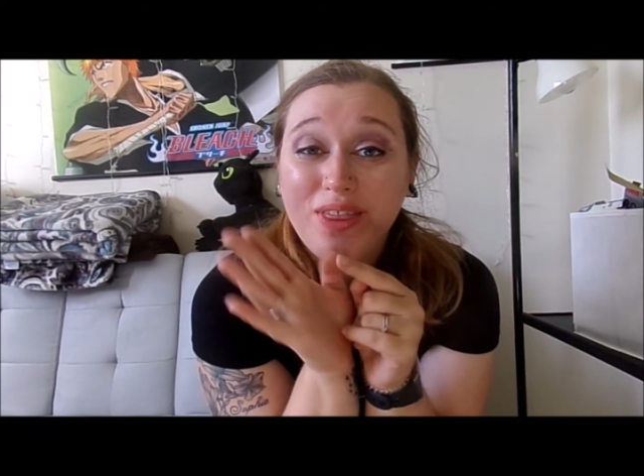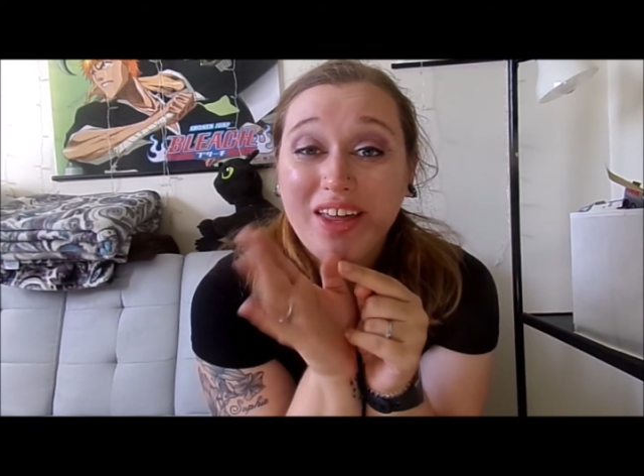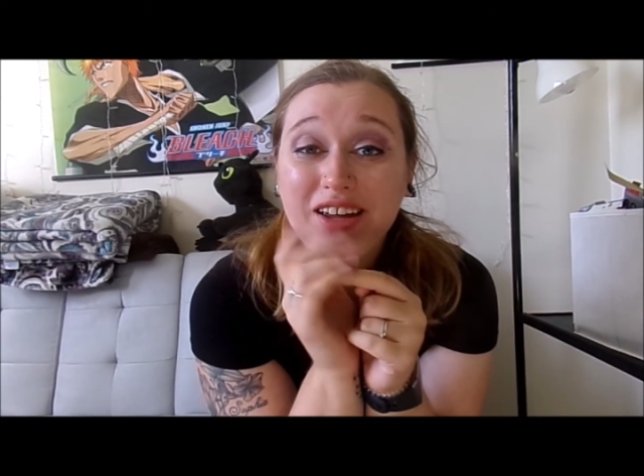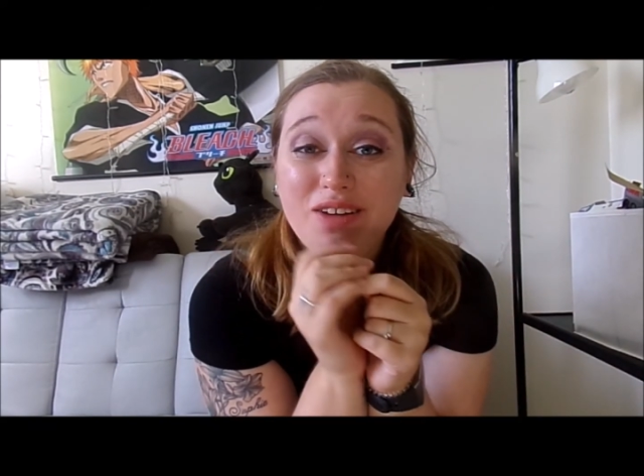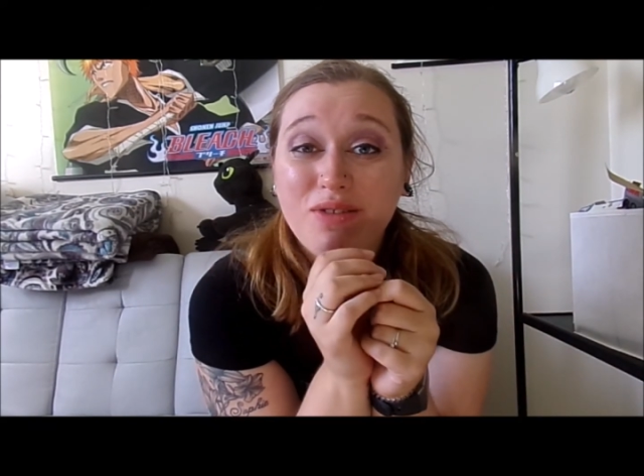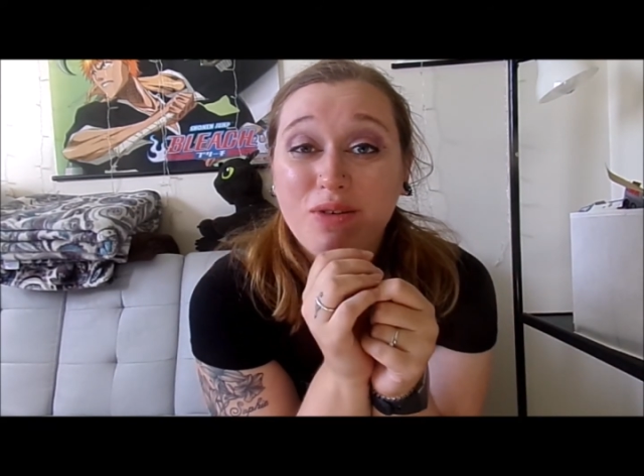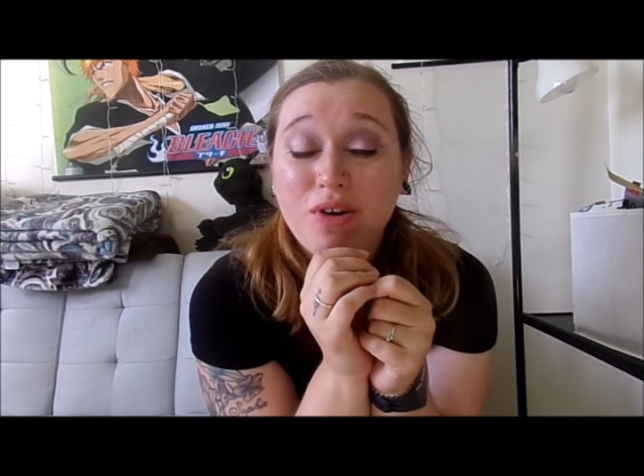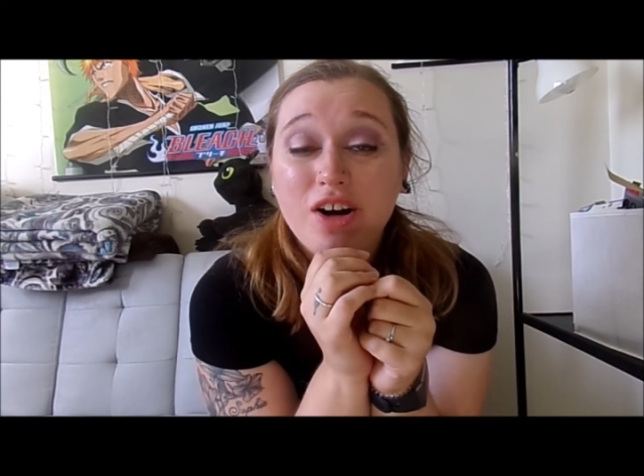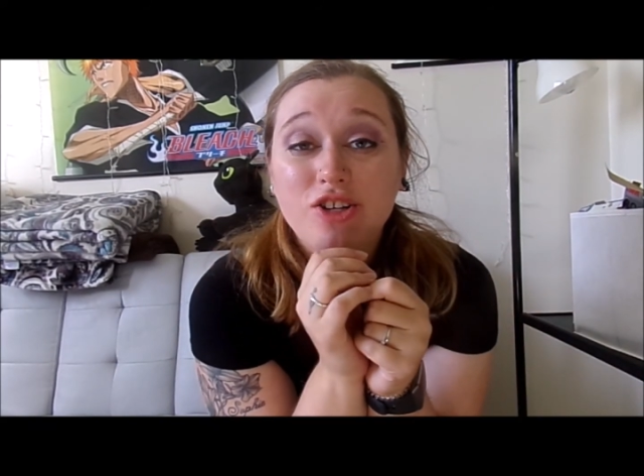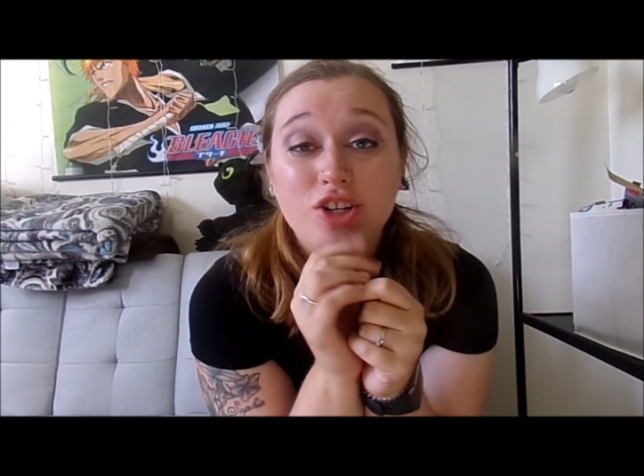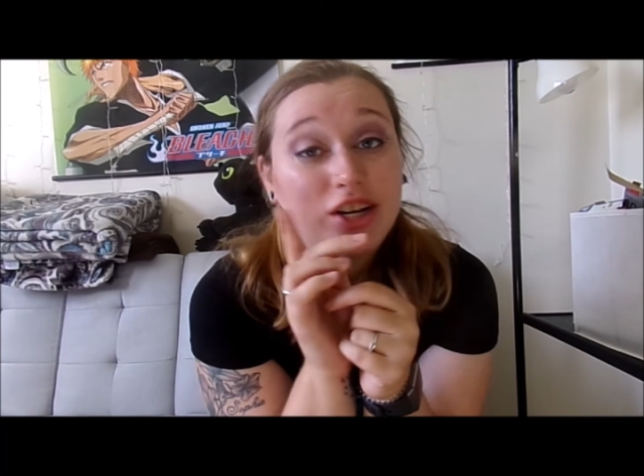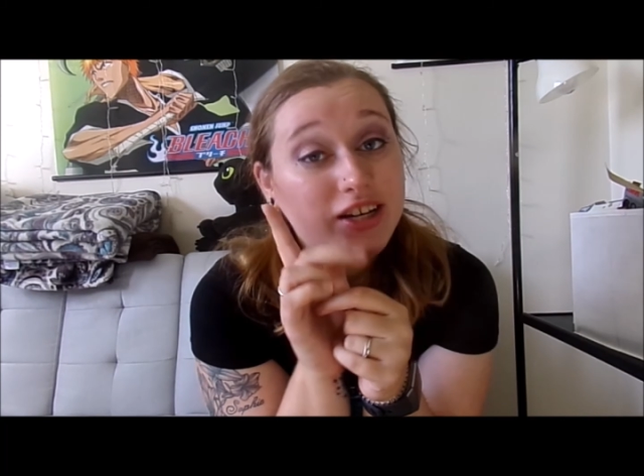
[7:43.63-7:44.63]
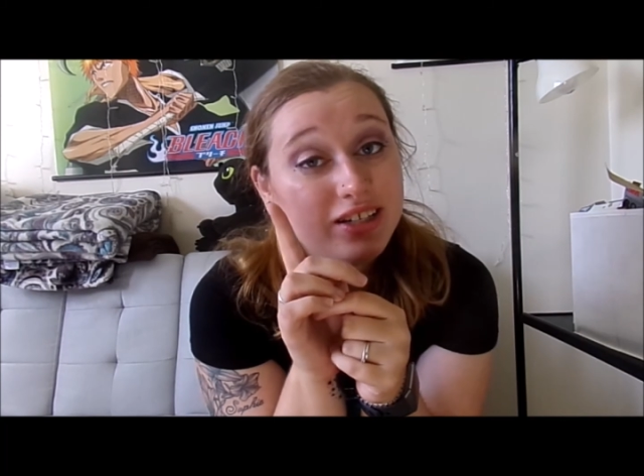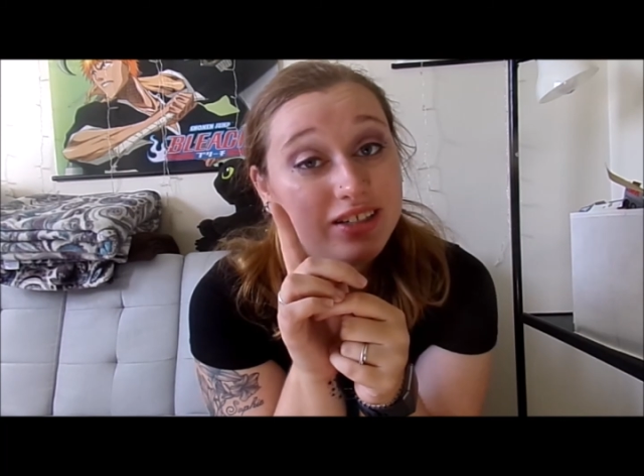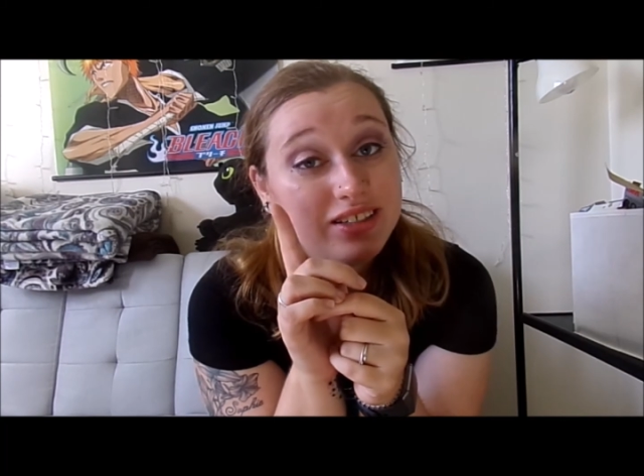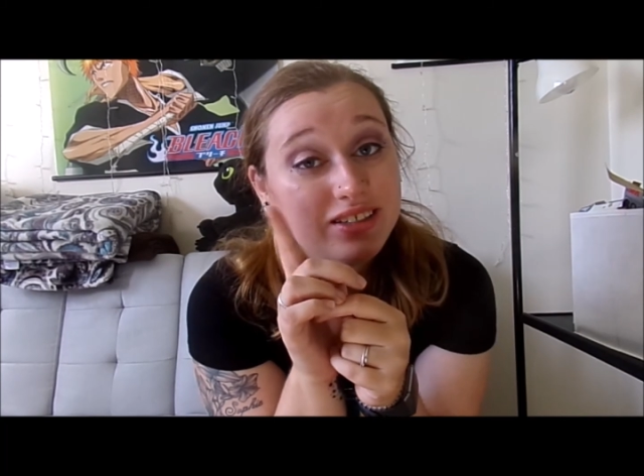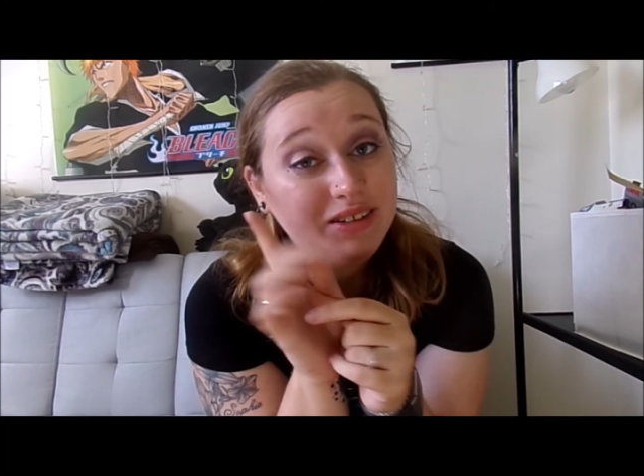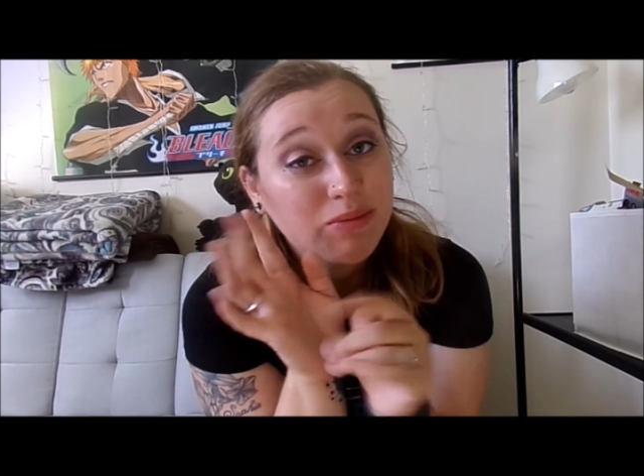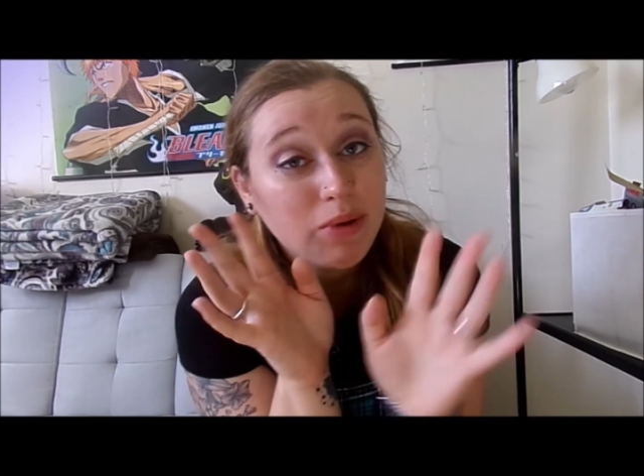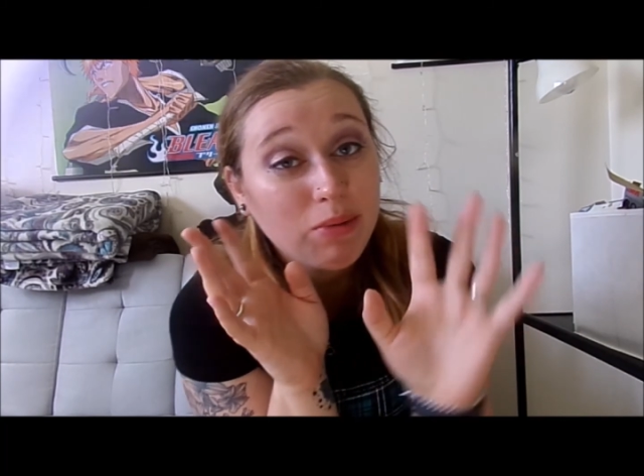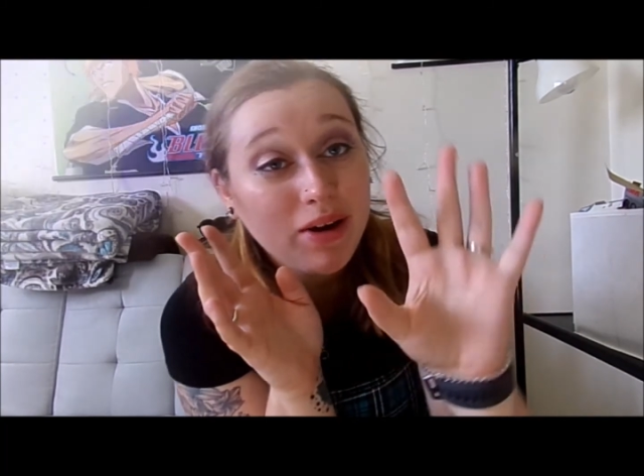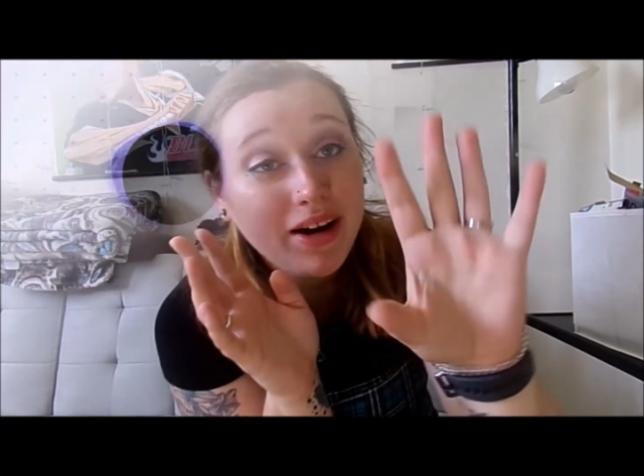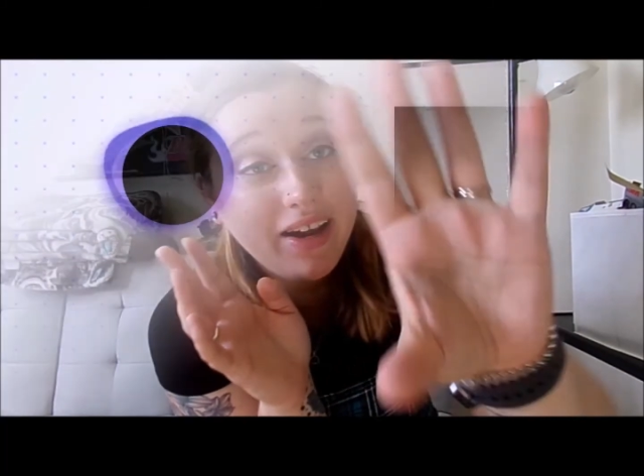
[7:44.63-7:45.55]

Thank you for watching. Bye bye.